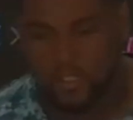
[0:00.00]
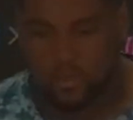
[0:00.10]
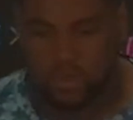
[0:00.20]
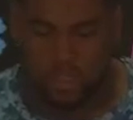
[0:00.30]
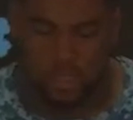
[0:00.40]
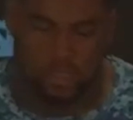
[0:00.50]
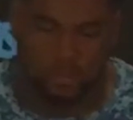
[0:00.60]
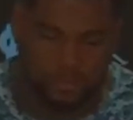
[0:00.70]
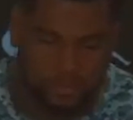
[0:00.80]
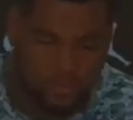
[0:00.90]
with
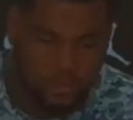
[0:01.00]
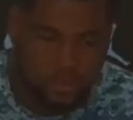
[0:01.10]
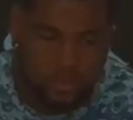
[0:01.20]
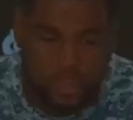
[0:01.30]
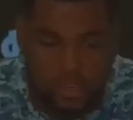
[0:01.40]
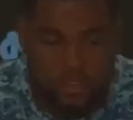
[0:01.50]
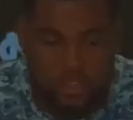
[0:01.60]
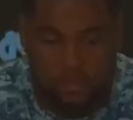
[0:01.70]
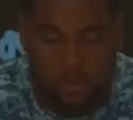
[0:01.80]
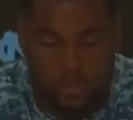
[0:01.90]
kind of like
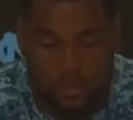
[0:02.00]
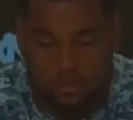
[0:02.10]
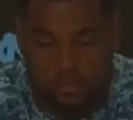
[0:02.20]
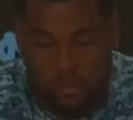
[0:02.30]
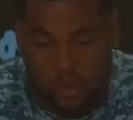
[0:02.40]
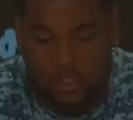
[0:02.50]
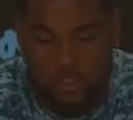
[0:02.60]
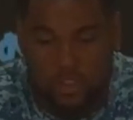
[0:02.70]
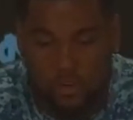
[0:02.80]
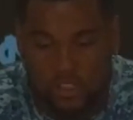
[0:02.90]
most of the
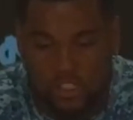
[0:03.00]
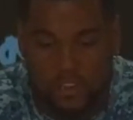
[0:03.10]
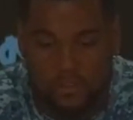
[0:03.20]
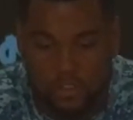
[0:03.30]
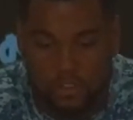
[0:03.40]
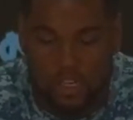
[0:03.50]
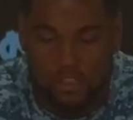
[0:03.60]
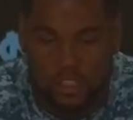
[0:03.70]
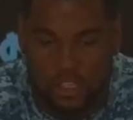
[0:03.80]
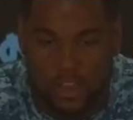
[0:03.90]
coaching staff, you know, kind of
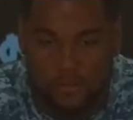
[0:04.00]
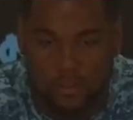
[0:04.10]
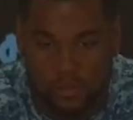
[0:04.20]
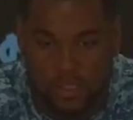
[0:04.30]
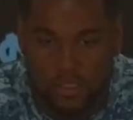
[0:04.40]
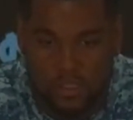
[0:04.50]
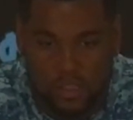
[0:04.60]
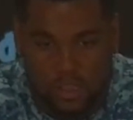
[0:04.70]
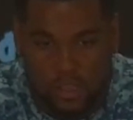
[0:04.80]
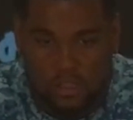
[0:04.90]
looking after me,
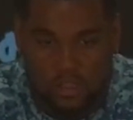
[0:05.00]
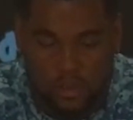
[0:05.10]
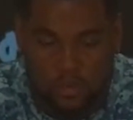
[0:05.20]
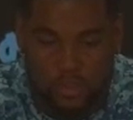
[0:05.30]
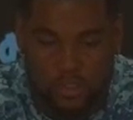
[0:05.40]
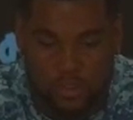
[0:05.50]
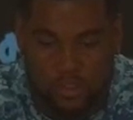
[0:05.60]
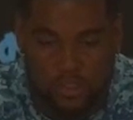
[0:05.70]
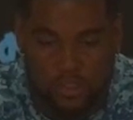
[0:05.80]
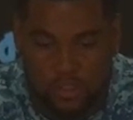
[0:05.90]
with Coach
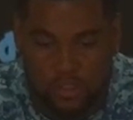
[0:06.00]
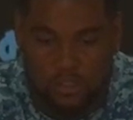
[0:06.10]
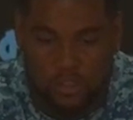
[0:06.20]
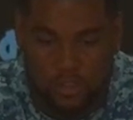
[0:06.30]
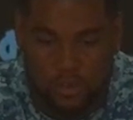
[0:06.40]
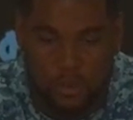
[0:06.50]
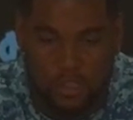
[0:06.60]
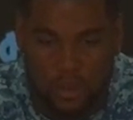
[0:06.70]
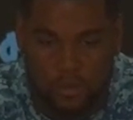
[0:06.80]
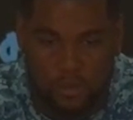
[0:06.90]
Searles, you know,
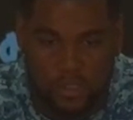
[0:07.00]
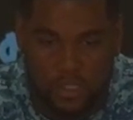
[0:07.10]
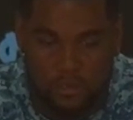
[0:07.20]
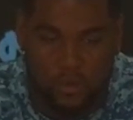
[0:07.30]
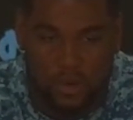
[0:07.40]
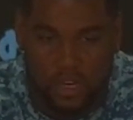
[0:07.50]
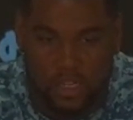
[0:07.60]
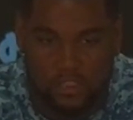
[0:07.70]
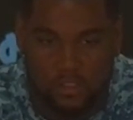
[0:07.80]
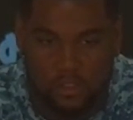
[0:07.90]
communicating with me, telling me what I need to
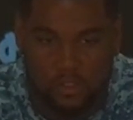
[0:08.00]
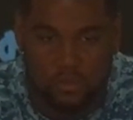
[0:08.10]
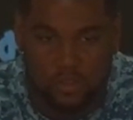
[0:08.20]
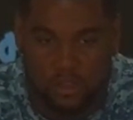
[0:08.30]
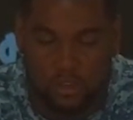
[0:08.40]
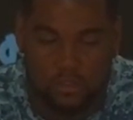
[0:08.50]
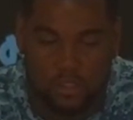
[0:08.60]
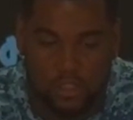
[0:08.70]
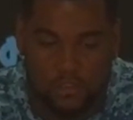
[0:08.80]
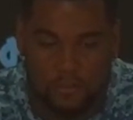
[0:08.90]
do, with Coach
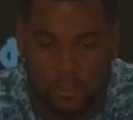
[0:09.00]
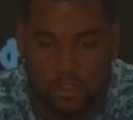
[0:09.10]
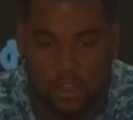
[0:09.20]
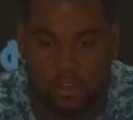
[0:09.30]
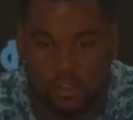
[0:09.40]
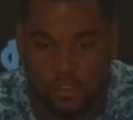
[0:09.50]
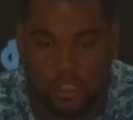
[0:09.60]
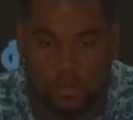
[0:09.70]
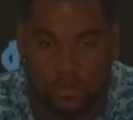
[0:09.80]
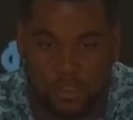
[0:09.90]
Phil Longo
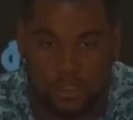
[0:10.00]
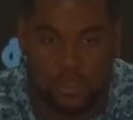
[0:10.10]
telling me,